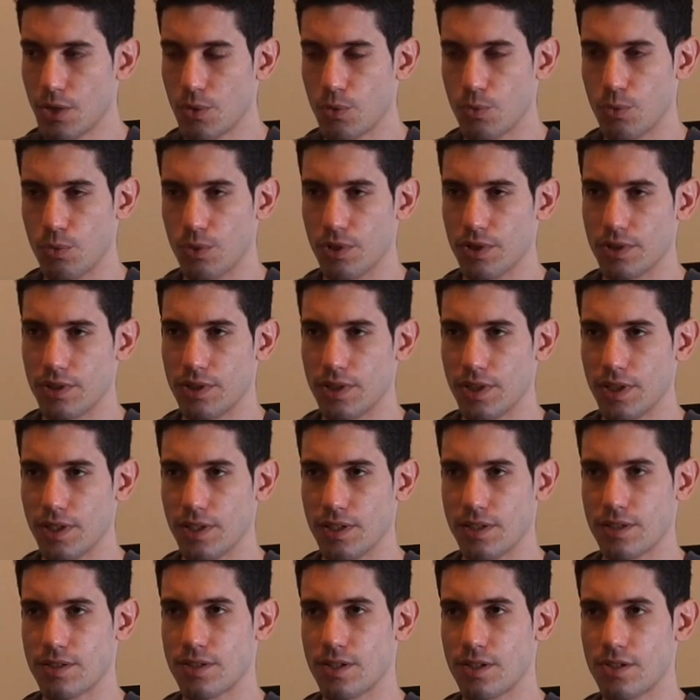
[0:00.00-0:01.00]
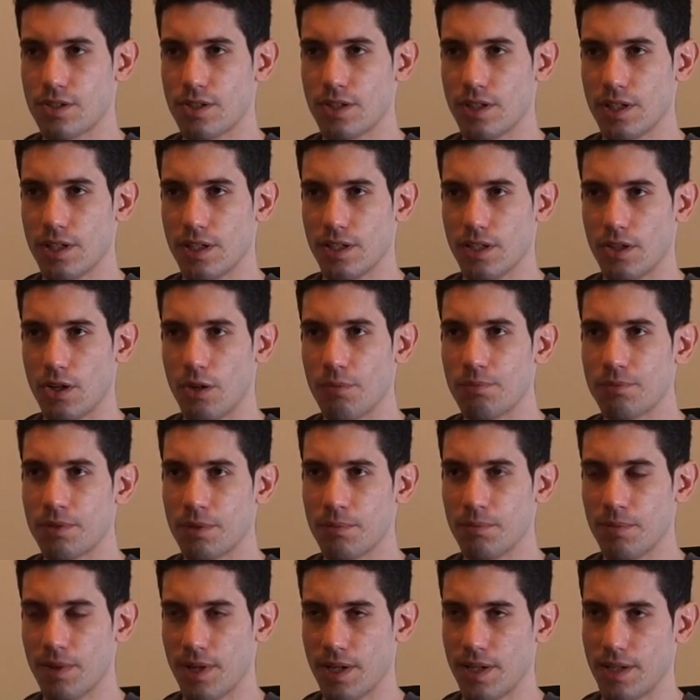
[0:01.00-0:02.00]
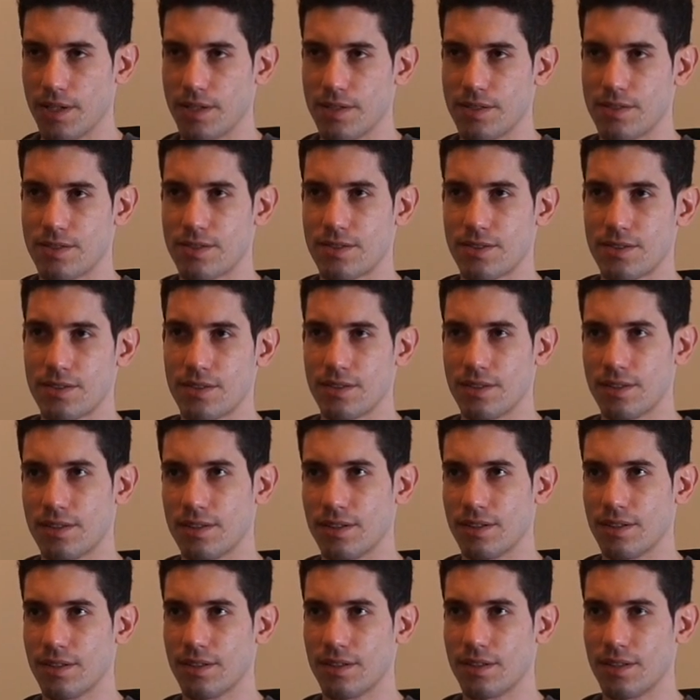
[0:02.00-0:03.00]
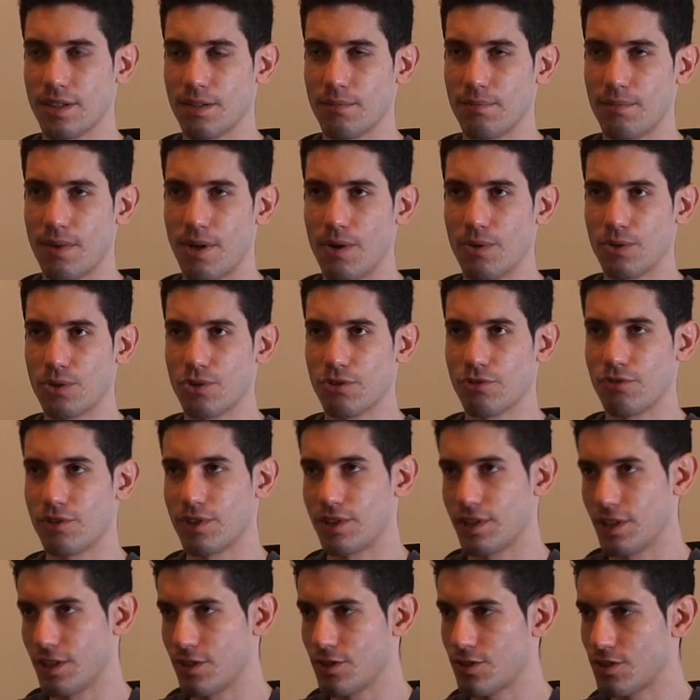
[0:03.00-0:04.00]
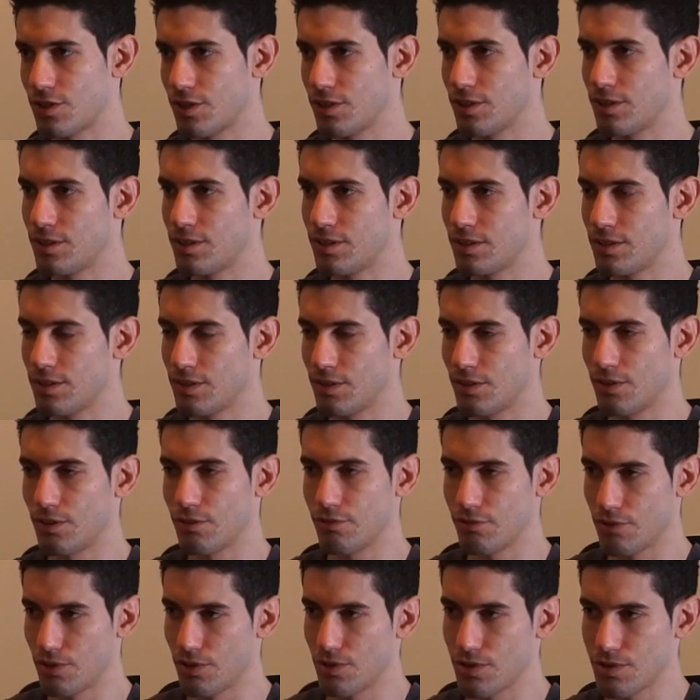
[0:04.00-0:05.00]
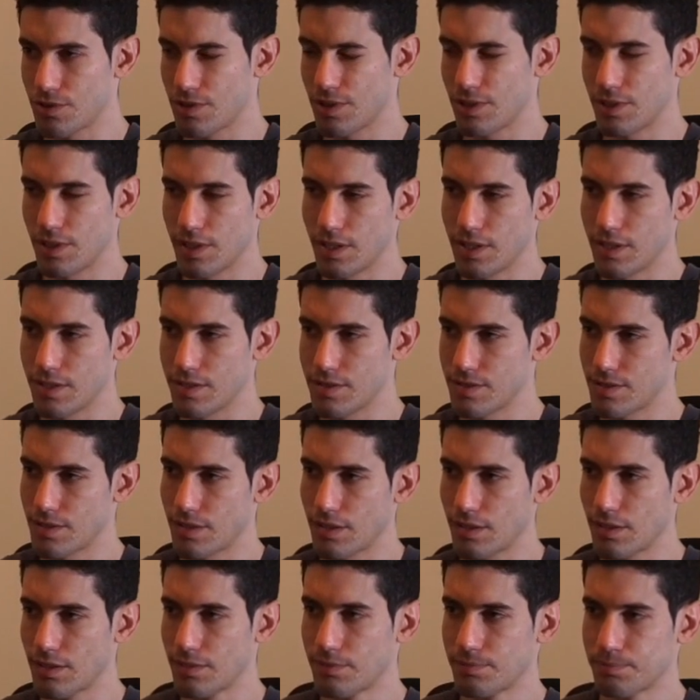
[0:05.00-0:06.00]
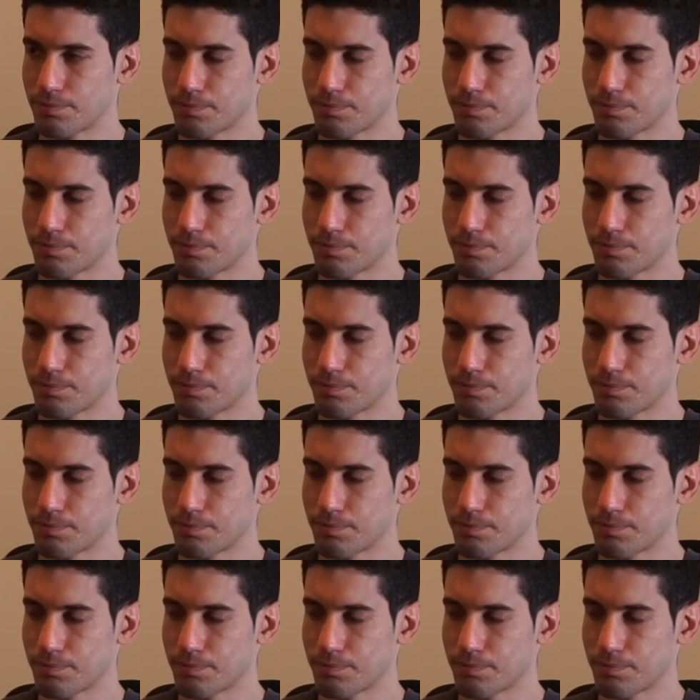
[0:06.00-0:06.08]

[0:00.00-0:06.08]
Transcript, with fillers: will they essentially optimize the, the amount of attention of yours that they can serve.